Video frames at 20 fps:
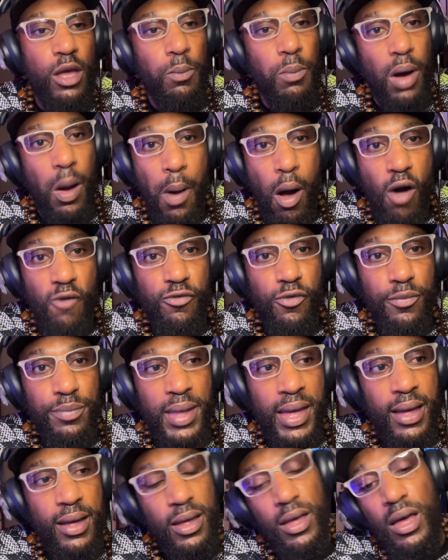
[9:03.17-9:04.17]
But apart from
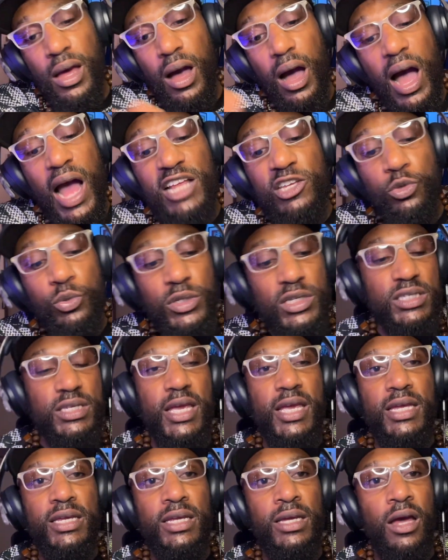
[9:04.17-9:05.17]
that, I just want to
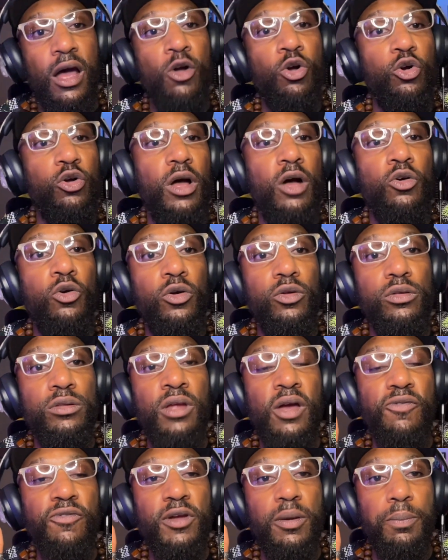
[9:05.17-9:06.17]
say, yeah, I got
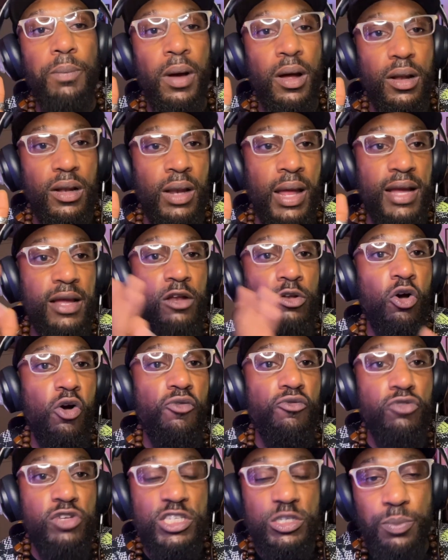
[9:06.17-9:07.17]
nothing but like a lot
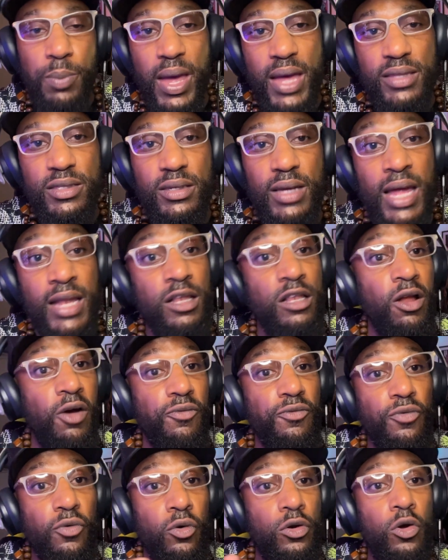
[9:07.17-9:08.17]
of respect and
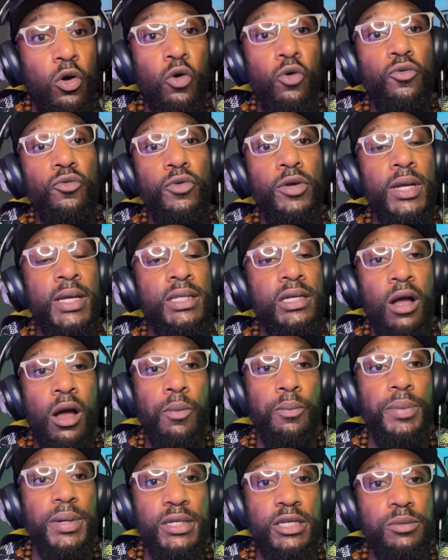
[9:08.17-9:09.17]
love for Govee and the
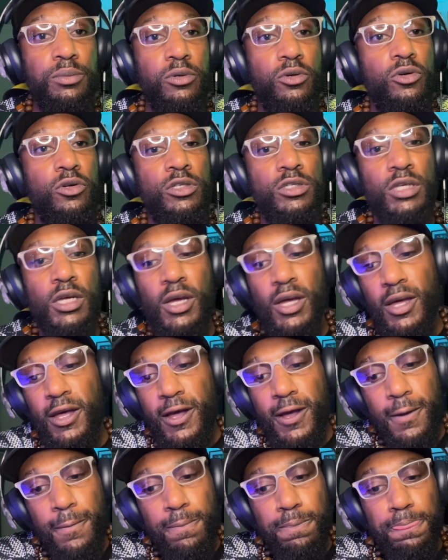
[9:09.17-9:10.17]
company, because
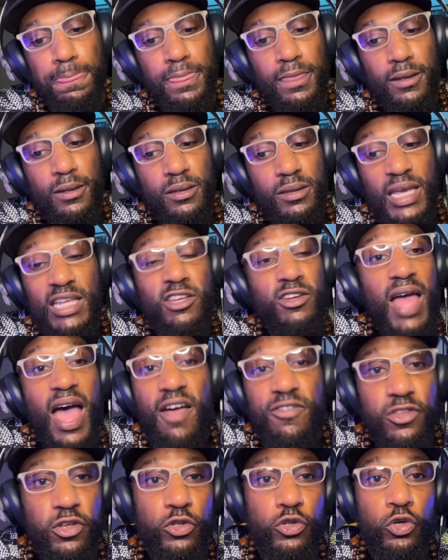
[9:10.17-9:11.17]
they didn't
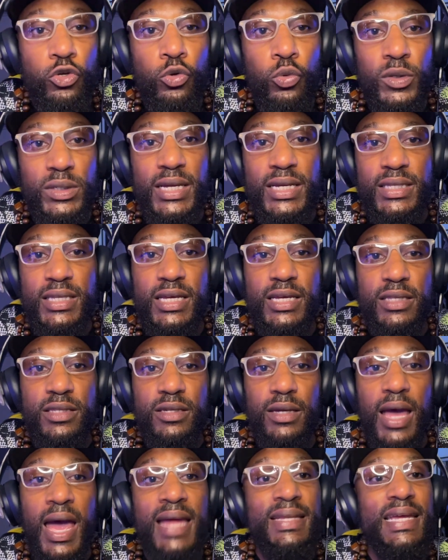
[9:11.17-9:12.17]
have to do what they did,
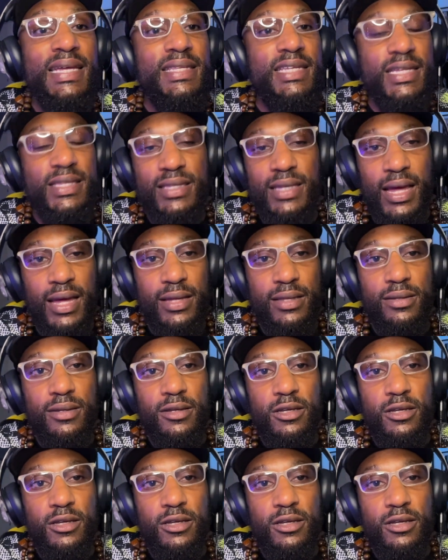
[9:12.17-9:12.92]
and they did that.